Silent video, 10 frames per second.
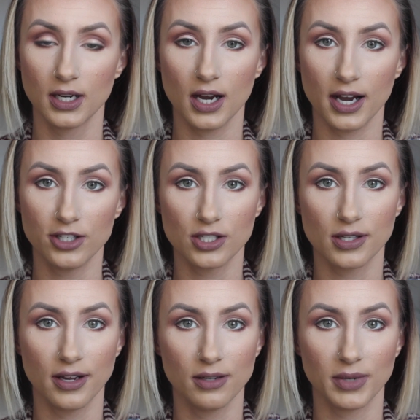I just
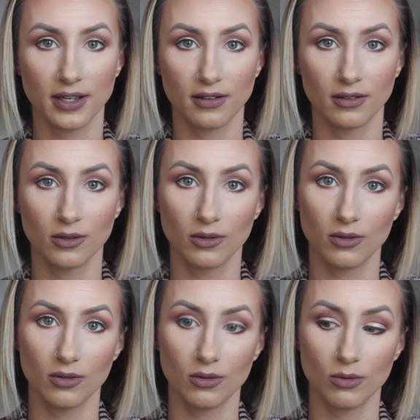lined my inner
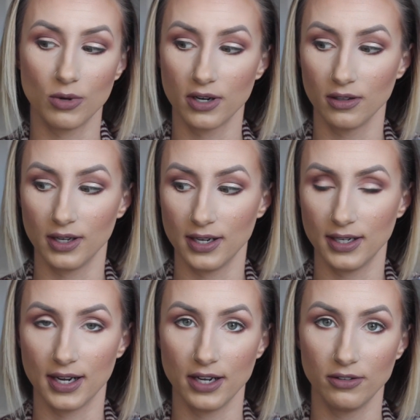waterline,
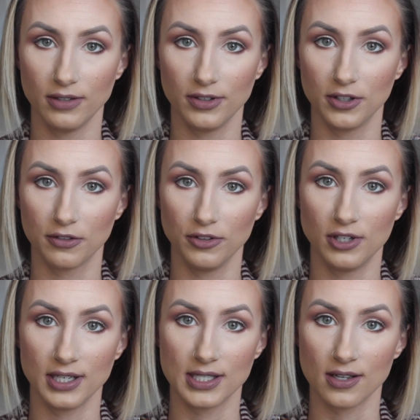and I don't even know if you
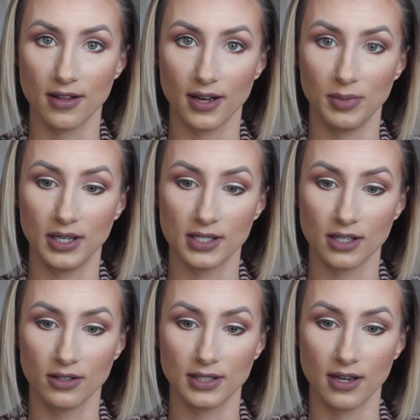guys saw that because I
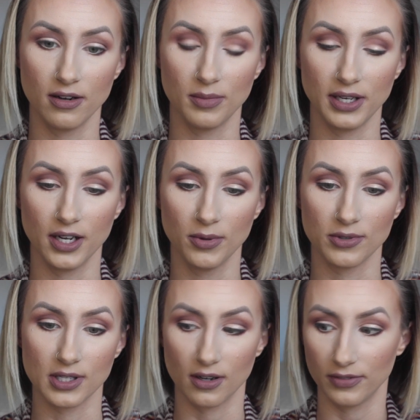looked down and my camera
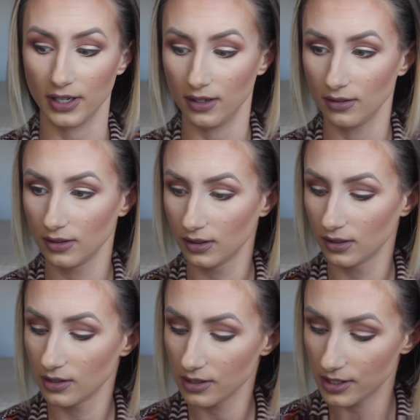was off
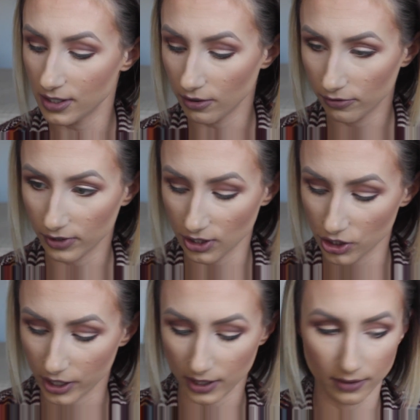again. So
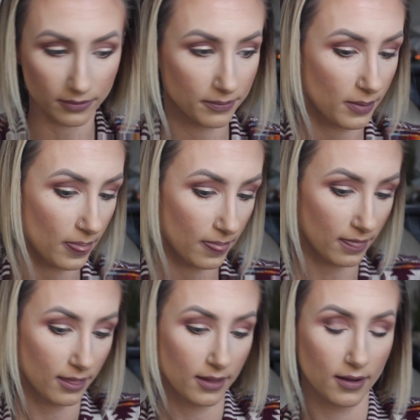frustrating.
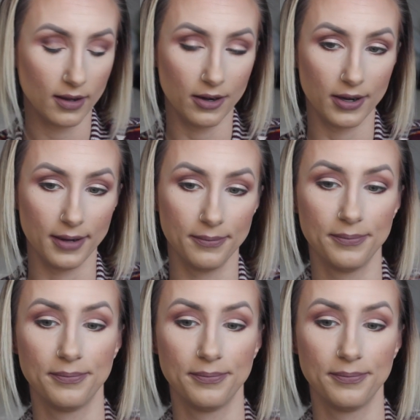Okay.